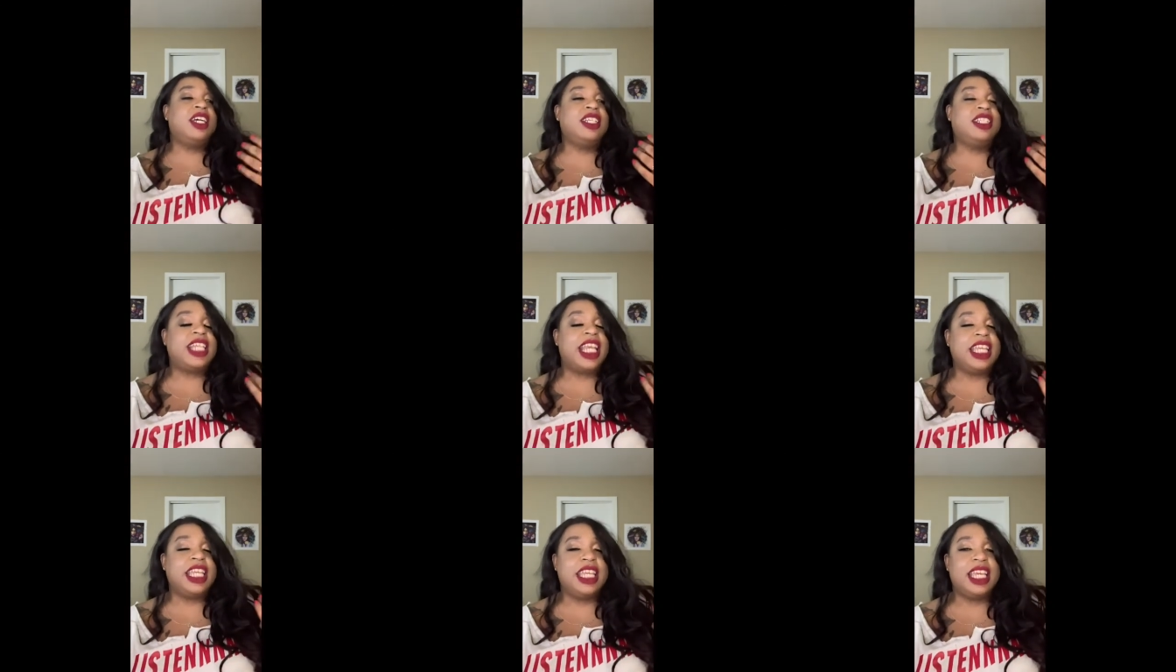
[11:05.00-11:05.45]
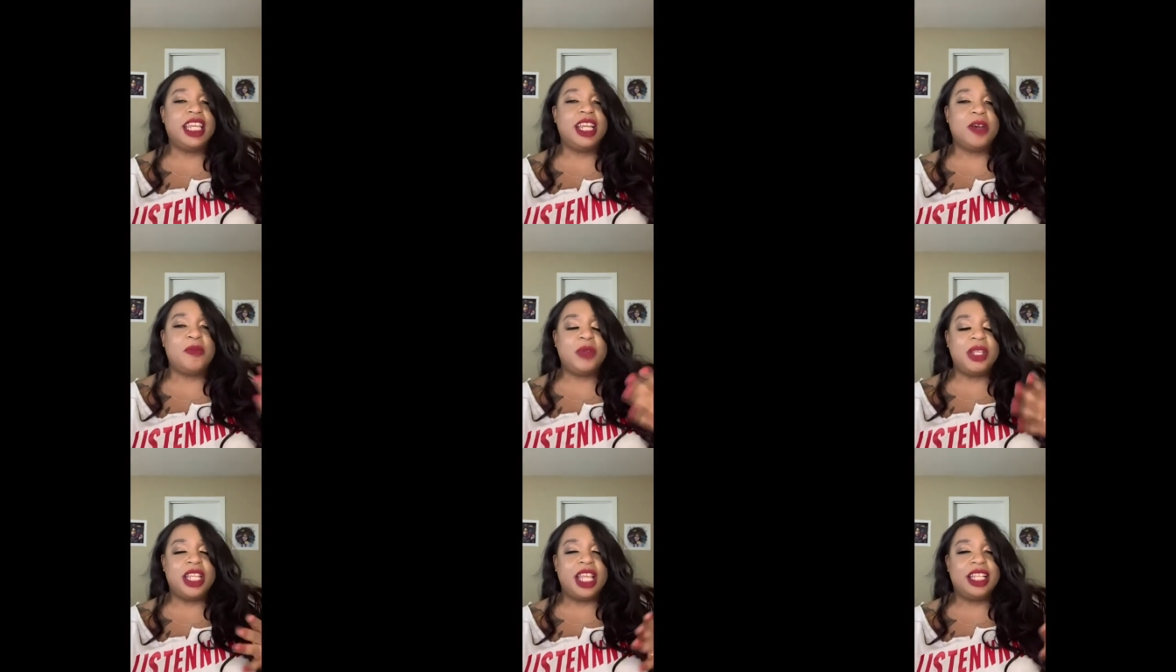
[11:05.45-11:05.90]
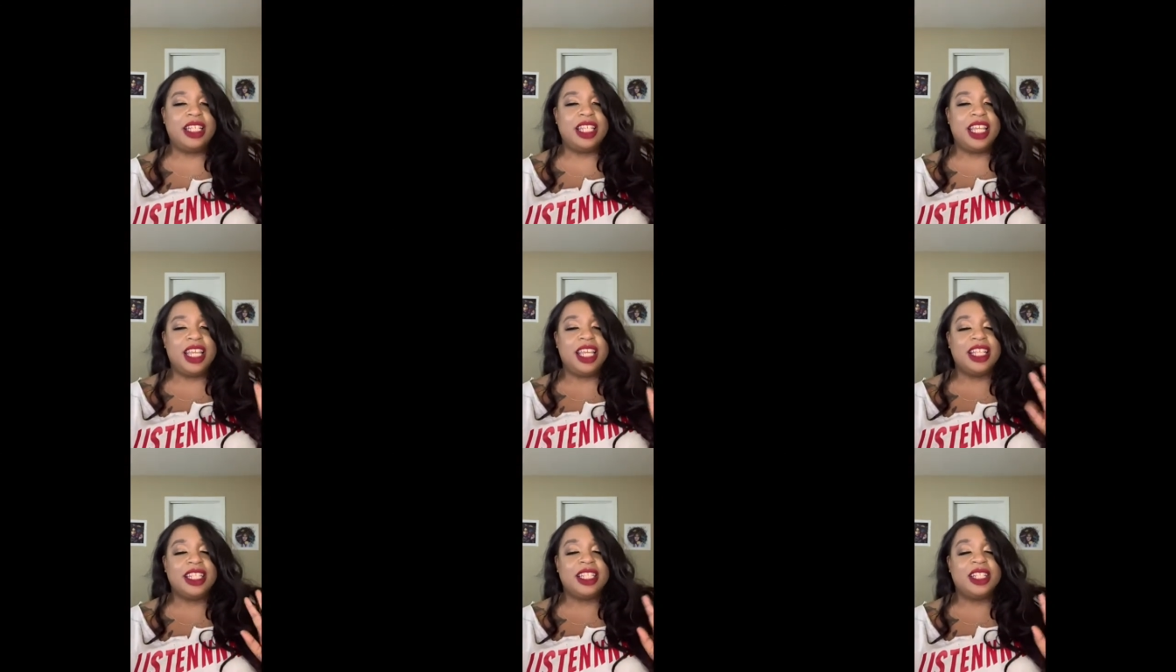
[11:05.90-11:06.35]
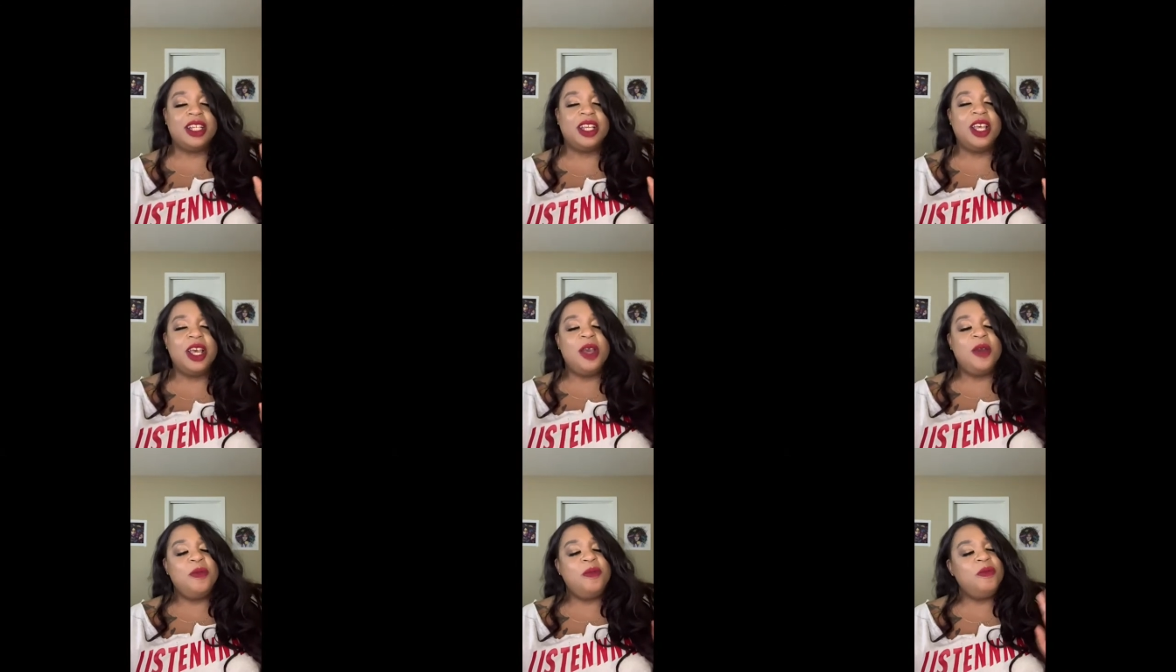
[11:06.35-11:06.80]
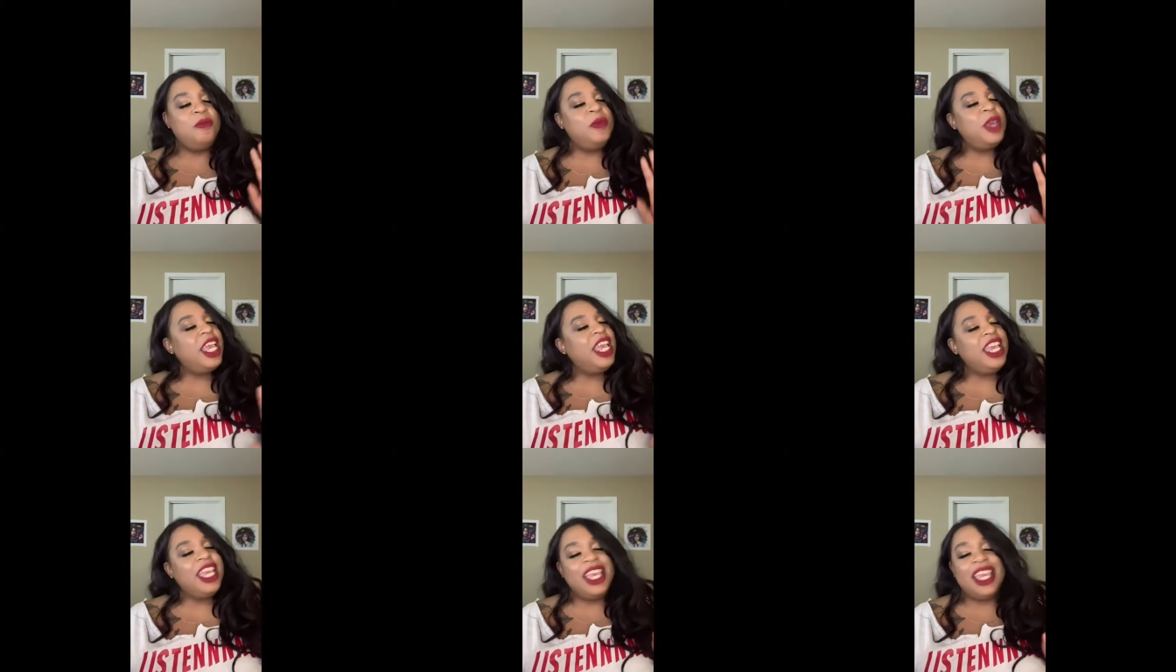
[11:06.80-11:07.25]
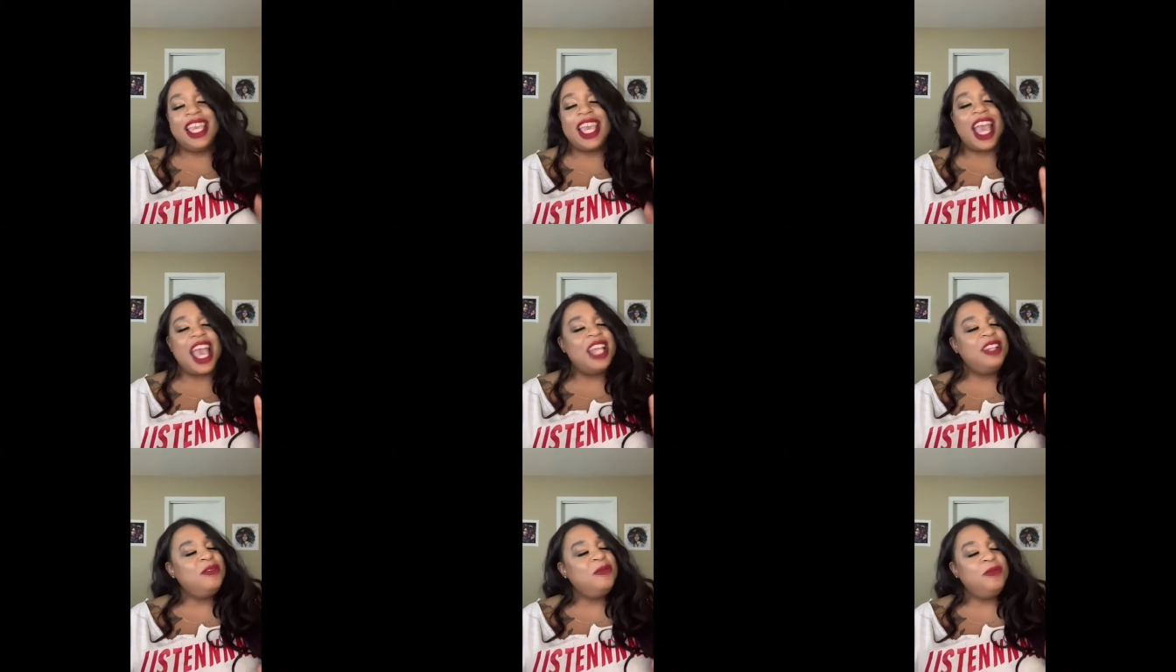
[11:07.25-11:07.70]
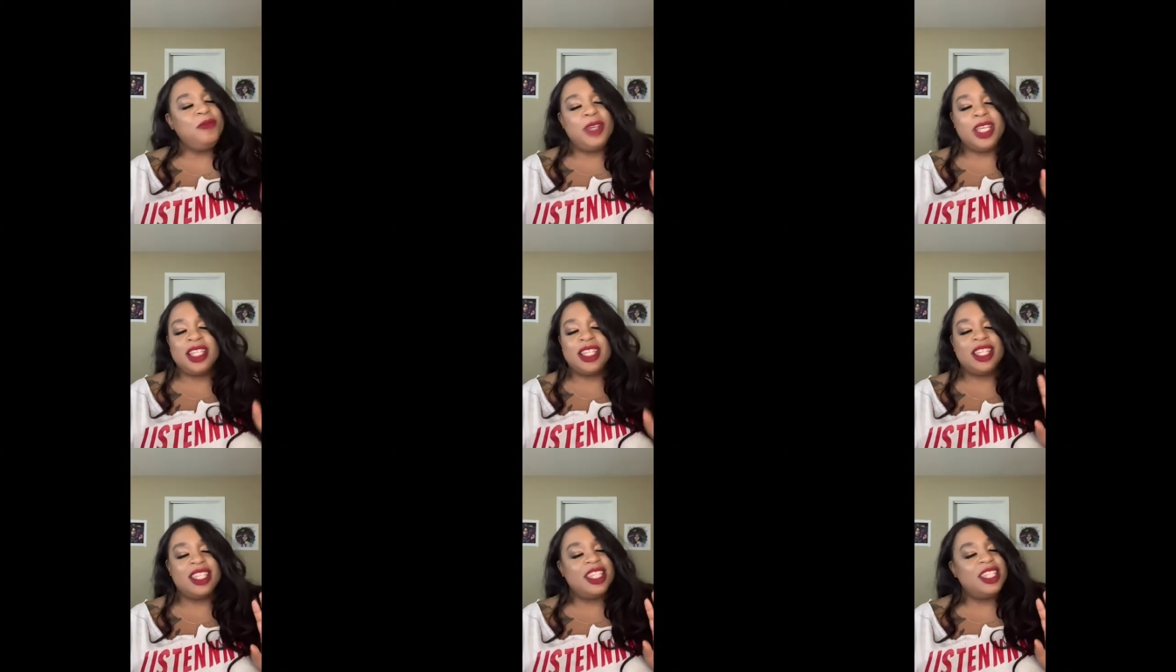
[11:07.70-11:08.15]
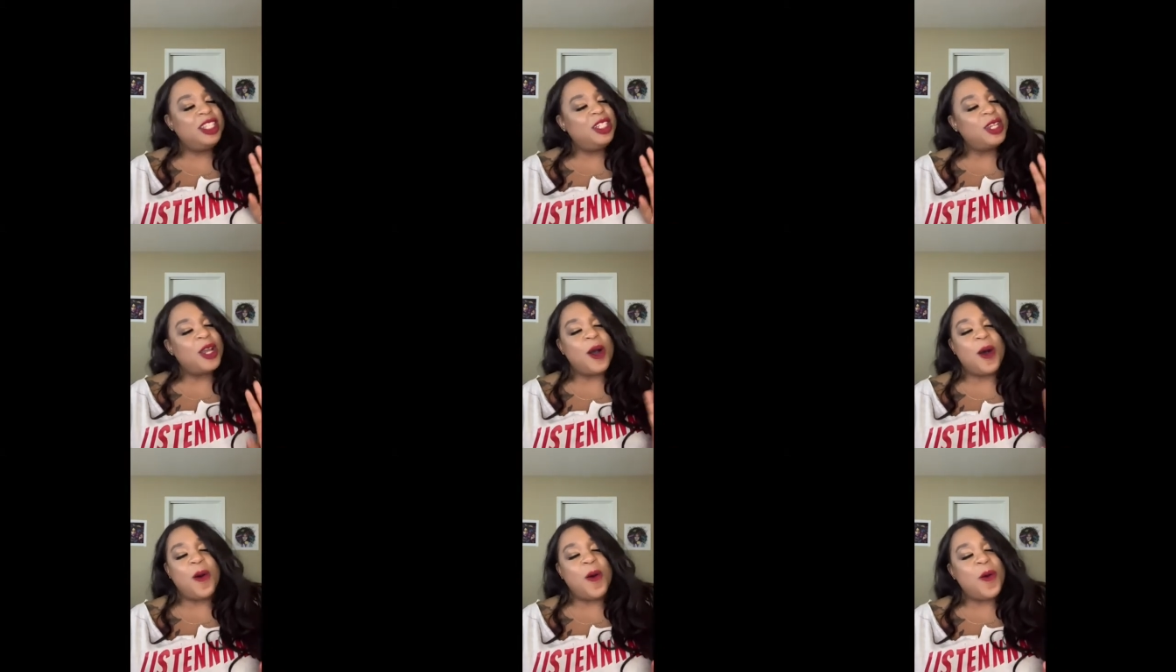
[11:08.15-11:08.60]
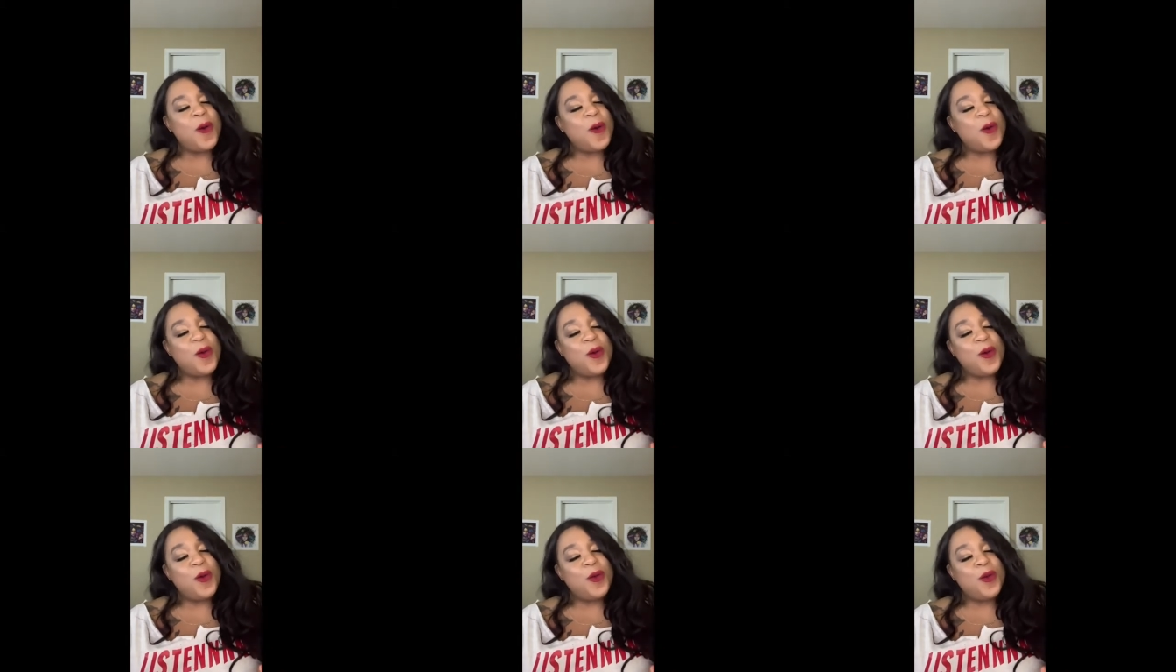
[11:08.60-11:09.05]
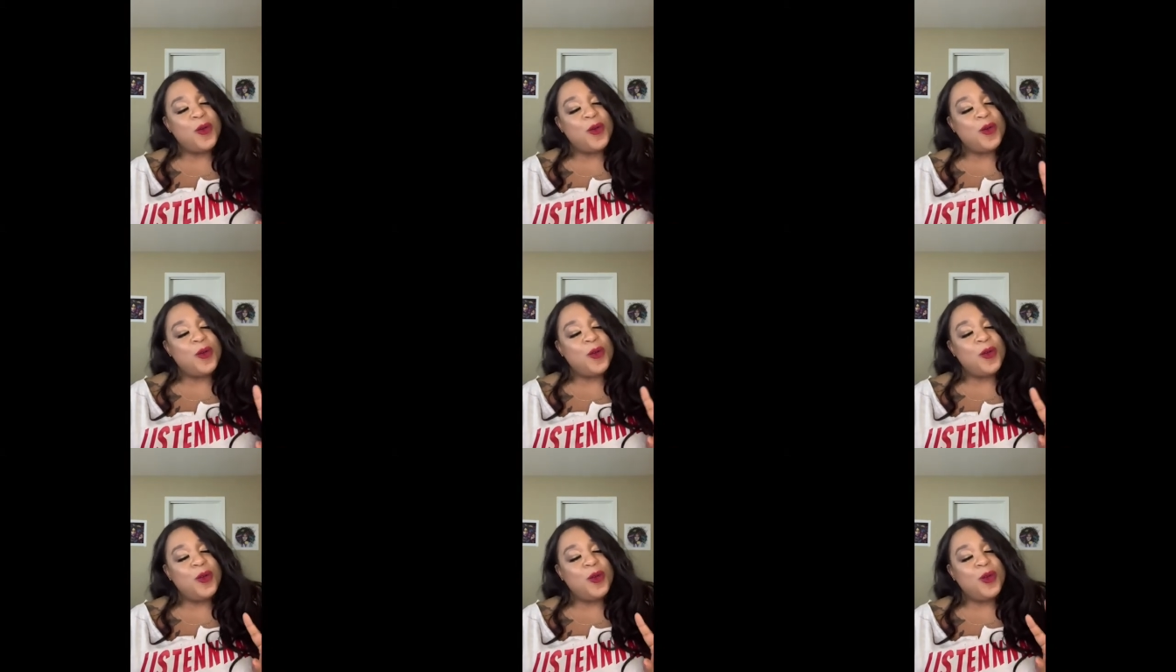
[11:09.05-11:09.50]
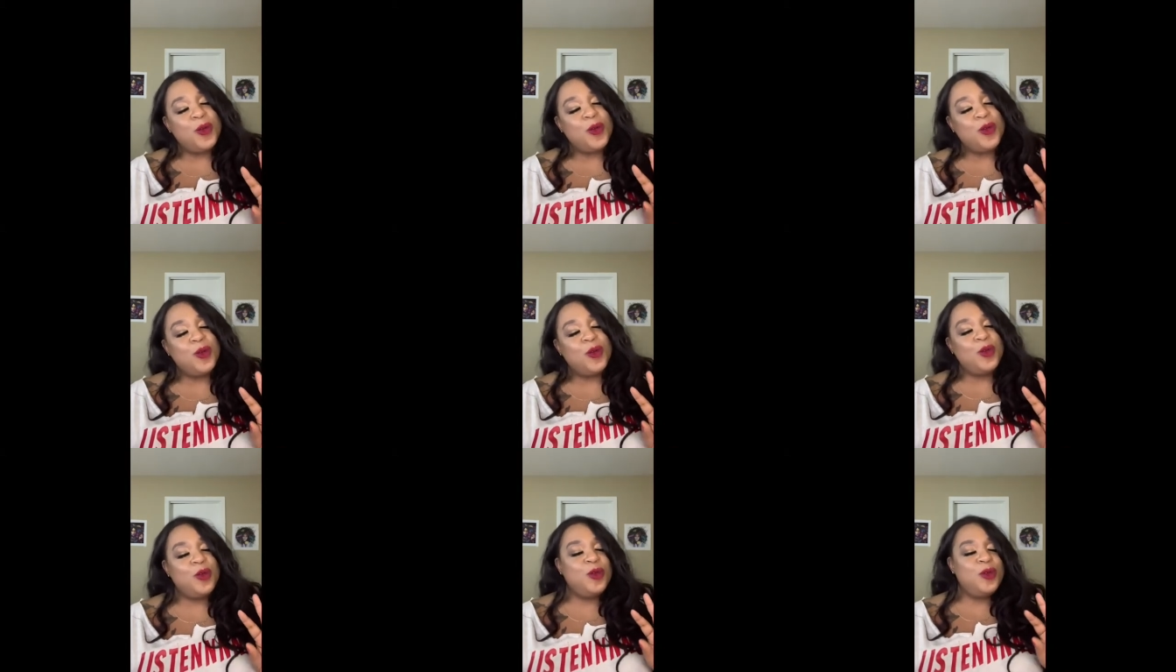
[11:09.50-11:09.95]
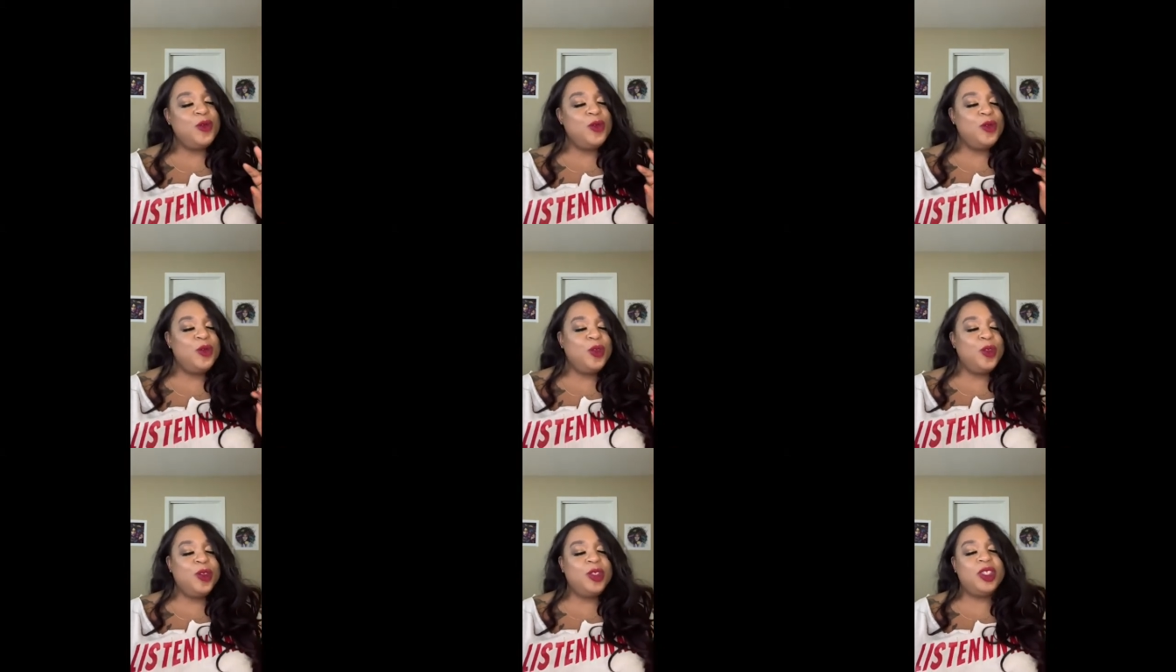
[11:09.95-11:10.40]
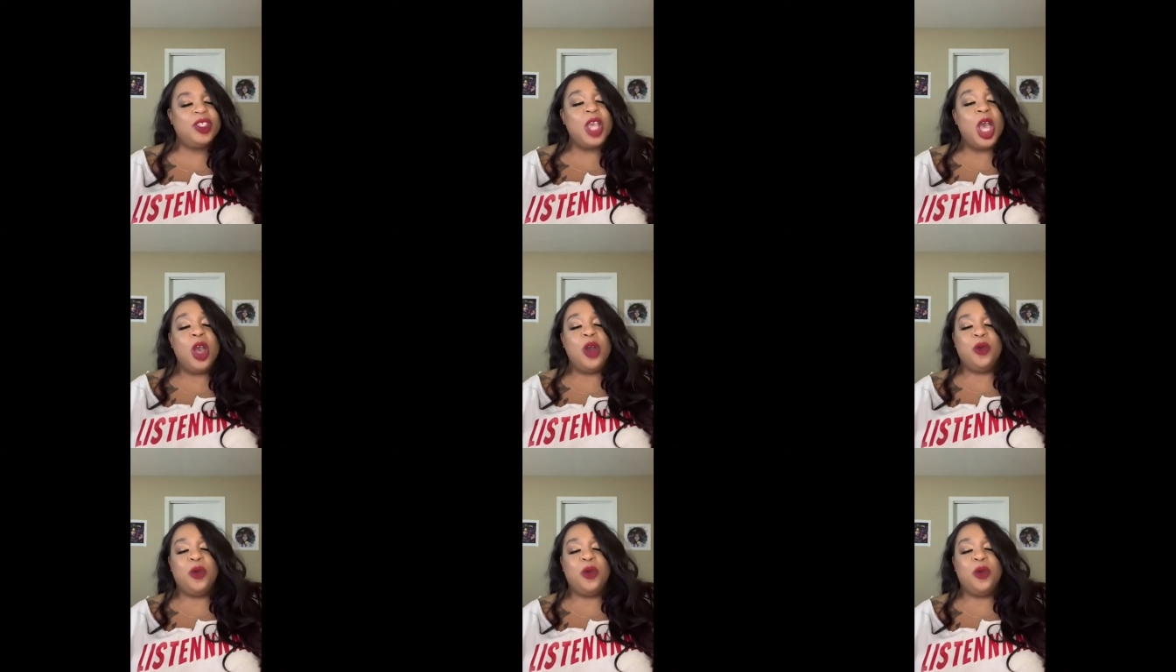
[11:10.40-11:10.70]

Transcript: they get up and they dance to me and Mrs. Jones.